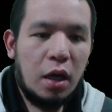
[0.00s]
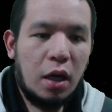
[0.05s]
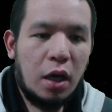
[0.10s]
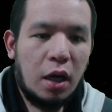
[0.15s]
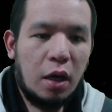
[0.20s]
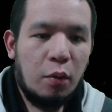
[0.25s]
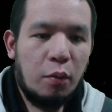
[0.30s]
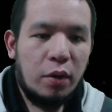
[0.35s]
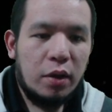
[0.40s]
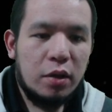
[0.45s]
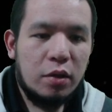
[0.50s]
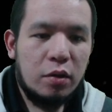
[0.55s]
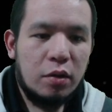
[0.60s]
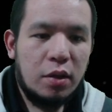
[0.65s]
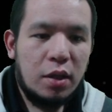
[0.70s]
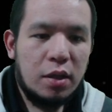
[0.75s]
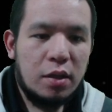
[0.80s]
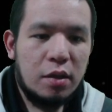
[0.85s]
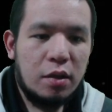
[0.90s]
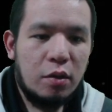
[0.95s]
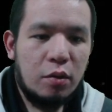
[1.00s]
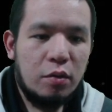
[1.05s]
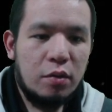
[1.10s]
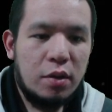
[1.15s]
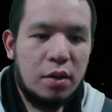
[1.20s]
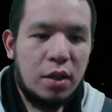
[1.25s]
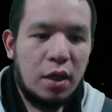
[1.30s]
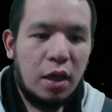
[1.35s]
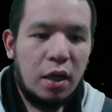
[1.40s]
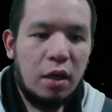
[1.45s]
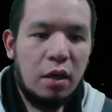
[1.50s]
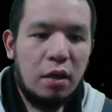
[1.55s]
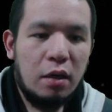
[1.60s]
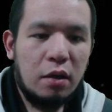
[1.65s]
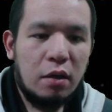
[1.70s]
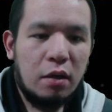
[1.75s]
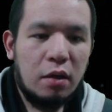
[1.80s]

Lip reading: I went to these nodes here